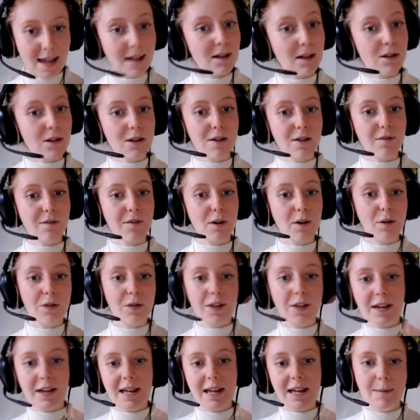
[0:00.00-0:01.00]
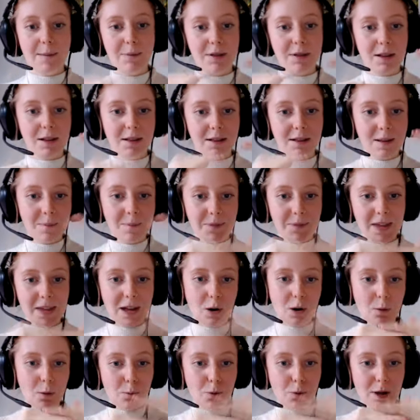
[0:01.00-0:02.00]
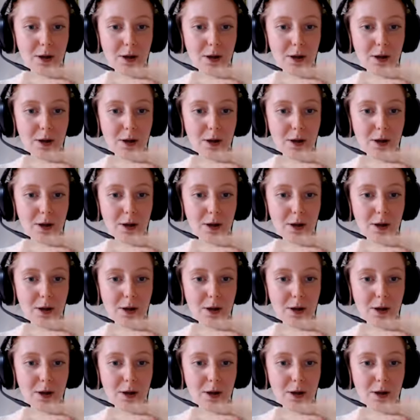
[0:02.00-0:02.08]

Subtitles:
energy field that keeps us on